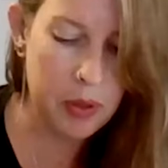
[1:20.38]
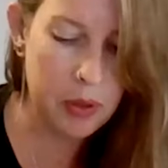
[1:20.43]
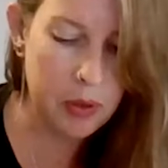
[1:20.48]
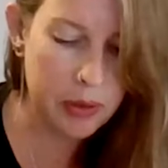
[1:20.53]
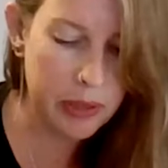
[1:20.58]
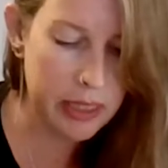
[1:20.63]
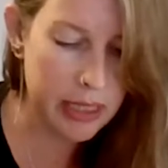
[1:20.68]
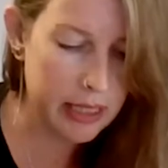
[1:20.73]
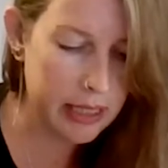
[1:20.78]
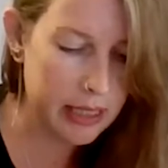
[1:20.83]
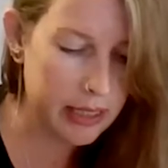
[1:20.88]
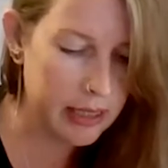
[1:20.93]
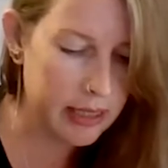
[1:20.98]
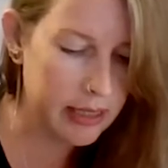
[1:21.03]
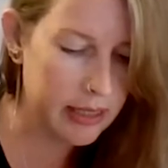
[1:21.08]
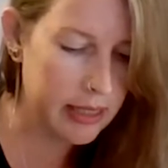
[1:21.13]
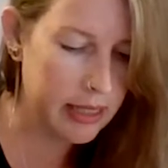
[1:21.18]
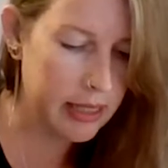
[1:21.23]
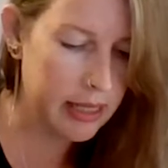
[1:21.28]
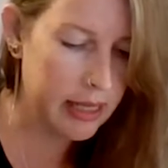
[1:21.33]
Call
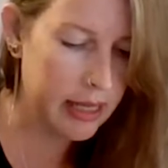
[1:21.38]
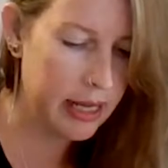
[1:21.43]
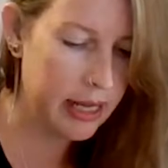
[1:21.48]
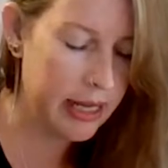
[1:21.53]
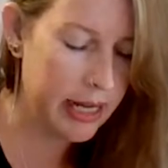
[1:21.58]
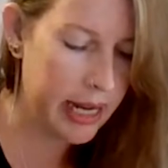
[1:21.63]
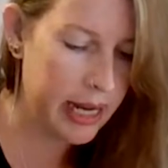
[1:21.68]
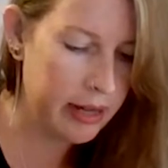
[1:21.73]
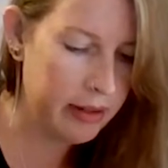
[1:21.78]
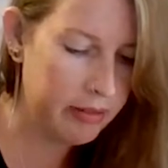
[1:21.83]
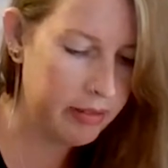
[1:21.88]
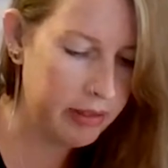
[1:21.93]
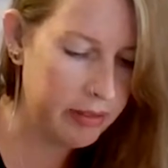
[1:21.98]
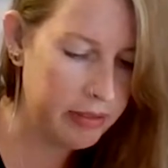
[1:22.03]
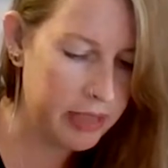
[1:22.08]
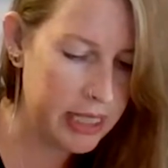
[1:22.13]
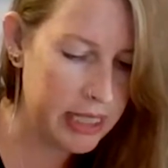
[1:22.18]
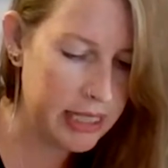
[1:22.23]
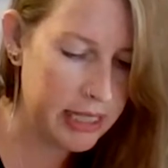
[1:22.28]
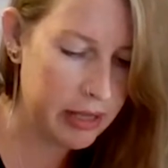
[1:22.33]
Deluxe at
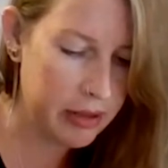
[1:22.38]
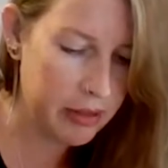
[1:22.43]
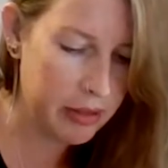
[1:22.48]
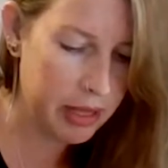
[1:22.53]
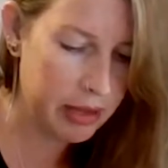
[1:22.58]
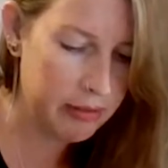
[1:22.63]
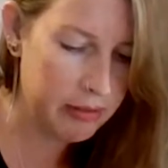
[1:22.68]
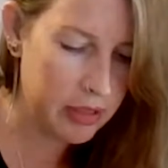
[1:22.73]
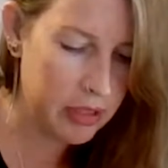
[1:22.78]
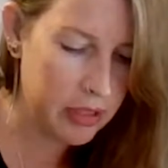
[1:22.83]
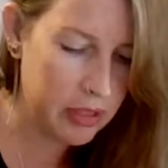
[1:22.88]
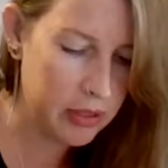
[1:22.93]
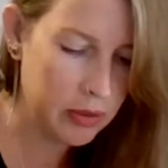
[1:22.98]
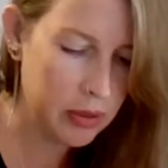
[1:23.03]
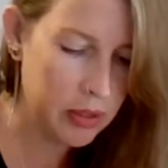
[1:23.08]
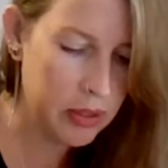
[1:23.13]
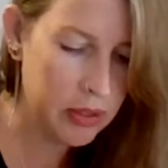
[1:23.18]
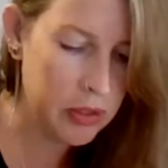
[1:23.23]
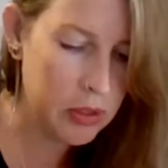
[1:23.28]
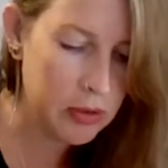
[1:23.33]
850 10th
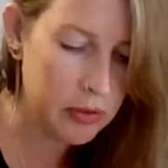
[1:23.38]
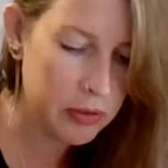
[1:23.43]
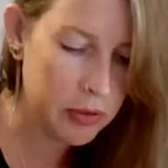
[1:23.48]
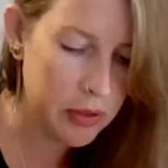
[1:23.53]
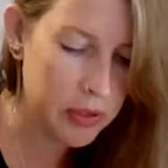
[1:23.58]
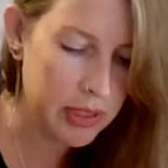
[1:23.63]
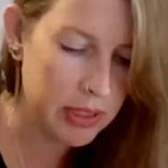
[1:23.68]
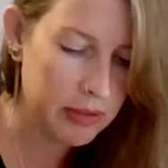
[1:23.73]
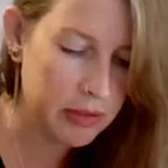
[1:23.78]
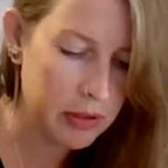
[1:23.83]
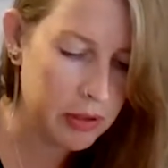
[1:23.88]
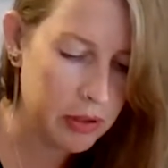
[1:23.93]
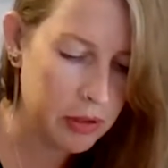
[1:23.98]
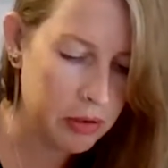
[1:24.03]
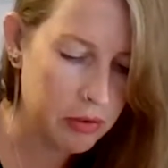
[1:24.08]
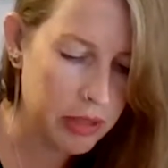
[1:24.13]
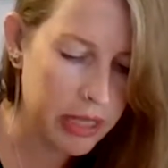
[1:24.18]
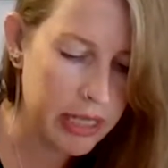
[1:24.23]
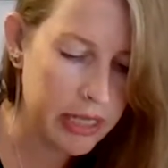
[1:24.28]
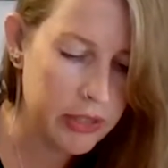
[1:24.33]
Avenue
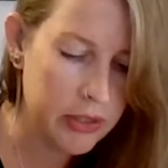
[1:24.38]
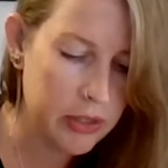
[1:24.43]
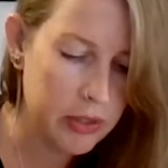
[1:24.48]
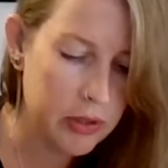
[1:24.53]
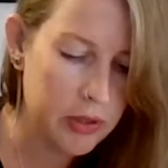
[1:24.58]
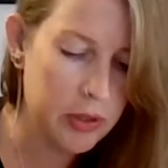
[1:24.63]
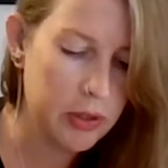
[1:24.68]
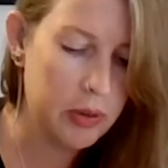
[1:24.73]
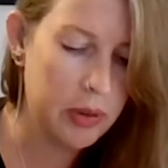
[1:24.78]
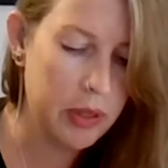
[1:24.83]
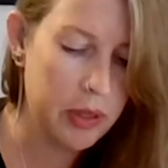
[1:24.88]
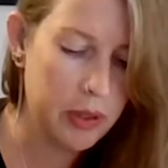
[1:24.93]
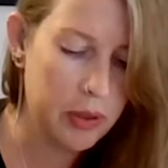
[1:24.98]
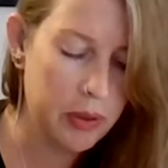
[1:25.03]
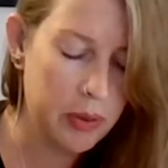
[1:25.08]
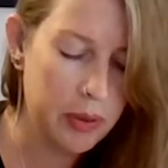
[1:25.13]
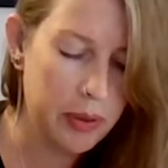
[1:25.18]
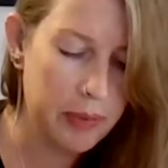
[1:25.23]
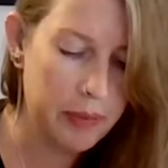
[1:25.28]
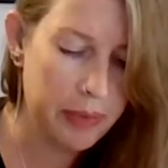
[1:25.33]
247
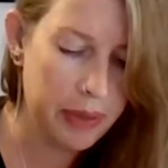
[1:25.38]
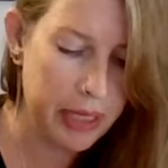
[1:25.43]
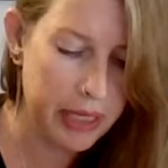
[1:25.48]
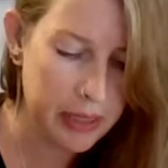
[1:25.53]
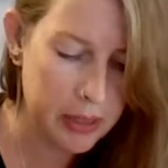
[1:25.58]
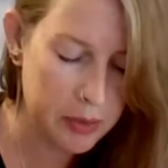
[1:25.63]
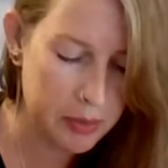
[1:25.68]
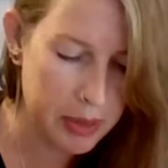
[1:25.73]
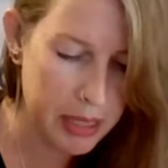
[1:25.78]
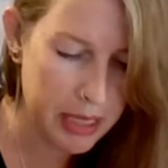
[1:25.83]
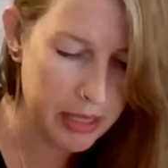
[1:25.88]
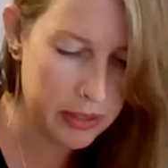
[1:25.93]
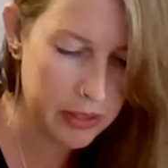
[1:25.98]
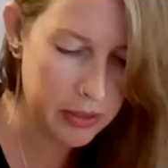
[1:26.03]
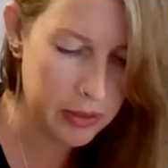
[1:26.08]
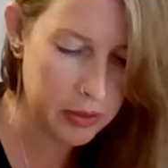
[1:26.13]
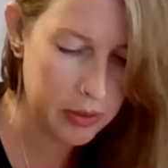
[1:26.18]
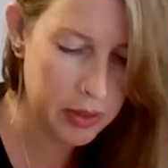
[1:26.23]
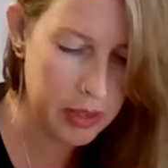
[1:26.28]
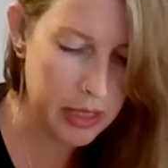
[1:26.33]
3220 and speak
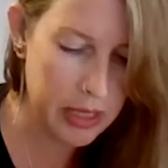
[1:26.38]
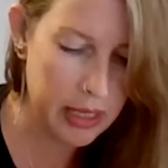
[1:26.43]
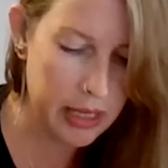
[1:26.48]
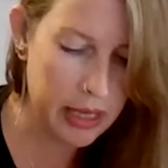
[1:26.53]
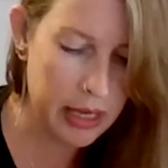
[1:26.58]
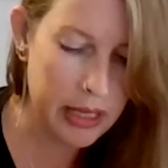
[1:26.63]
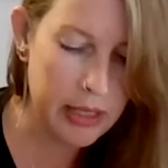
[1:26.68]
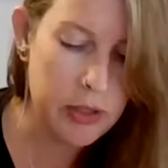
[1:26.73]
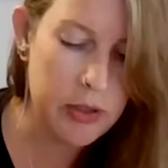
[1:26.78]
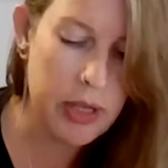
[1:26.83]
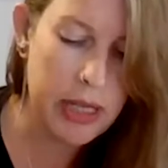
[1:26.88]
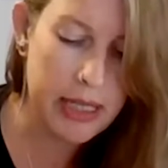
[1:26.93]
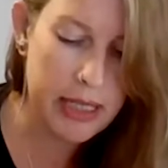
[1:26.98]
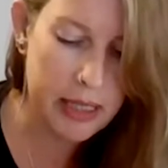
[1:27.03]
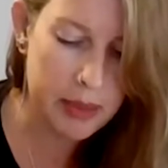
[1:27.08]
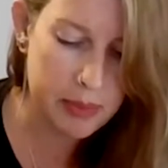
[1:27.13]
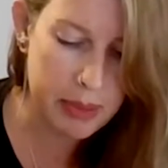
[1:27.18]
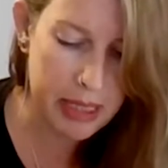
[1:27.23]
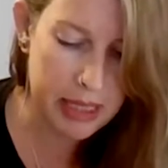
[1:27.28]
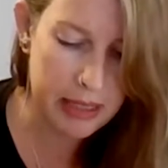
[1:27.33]
to I try
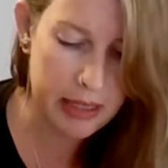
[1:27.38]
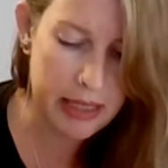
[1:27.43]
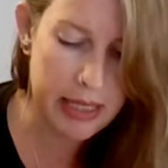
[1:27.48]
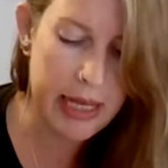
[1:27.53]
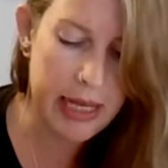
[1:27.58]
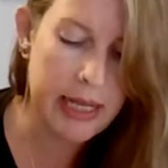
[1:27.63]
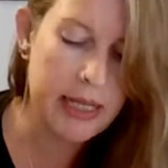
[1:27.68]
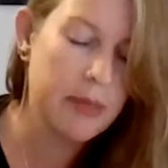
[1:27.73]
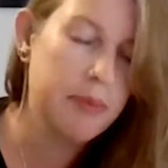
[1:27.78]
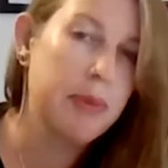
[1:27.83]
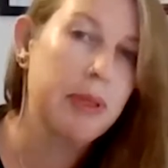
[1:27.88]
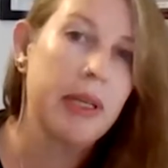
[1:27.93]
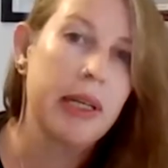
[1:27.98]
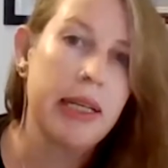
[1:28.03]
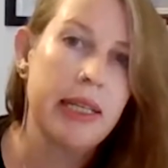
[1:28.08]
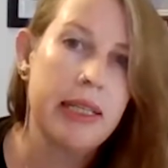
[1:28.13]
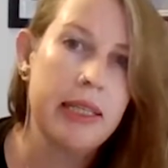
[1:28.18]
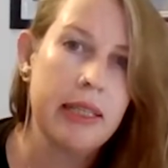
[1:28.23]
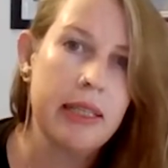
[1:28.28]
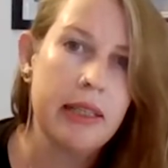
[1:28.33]
to speak to the
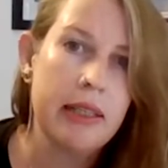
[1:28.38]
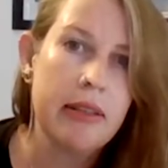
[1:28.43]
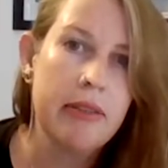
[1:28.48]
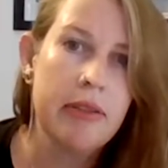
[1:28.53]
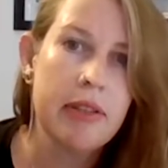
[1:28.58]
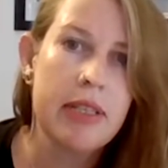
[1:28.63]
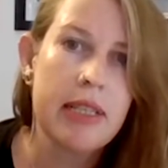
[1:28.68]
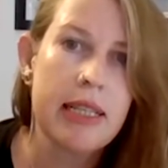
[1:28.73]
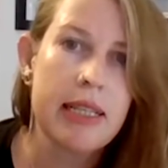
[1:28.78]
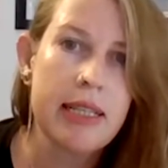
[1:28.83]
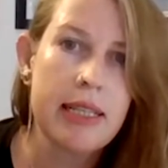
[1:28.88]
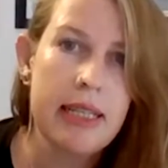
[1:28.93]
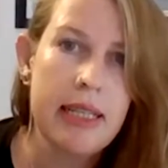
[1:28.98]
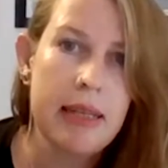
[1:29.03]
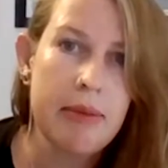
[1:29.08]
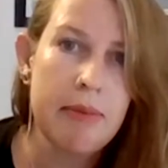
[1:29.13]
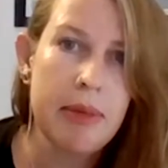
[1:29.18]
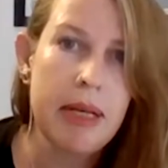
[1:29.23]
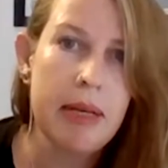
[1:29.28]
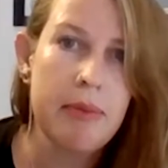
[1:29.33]
expediter, the
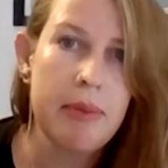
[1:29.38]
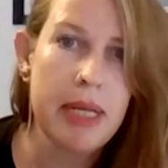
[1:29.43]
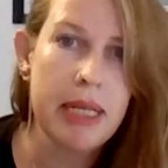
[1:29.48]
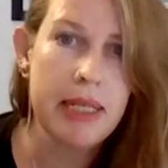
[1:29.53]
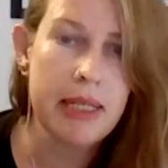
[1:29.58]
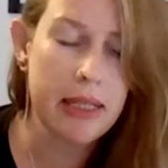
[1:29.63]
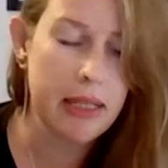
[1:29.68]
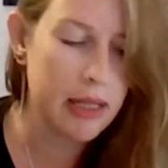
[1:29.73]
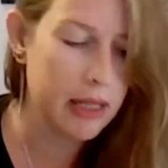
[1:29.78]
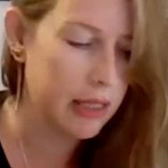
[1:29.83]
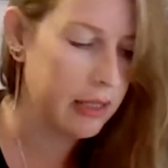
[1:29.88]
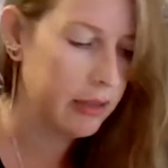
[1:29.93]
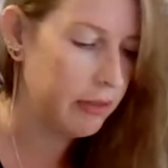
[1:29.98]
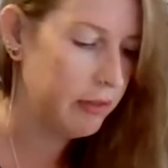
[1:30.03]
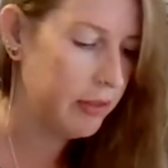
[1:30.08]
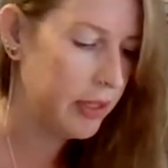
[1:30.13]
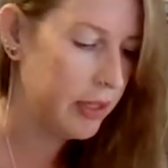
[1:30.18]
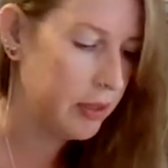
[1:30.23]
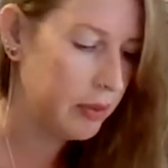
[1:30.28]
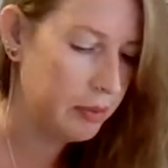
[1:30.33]
16mm
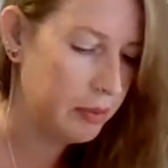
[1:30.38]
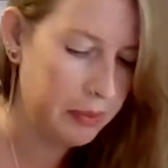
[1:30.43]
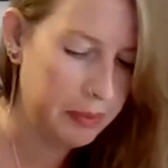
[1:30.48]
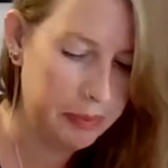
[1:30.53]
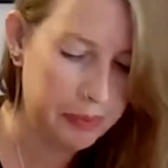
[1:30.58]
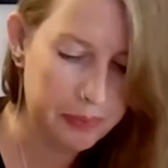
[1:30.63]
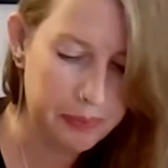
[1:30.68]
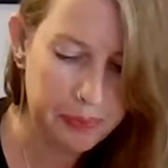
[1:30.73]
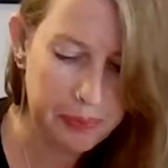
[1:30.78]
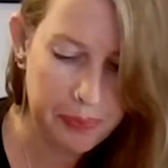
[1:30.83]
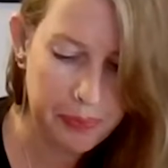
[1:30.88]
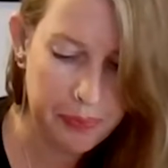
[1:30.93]
colour film.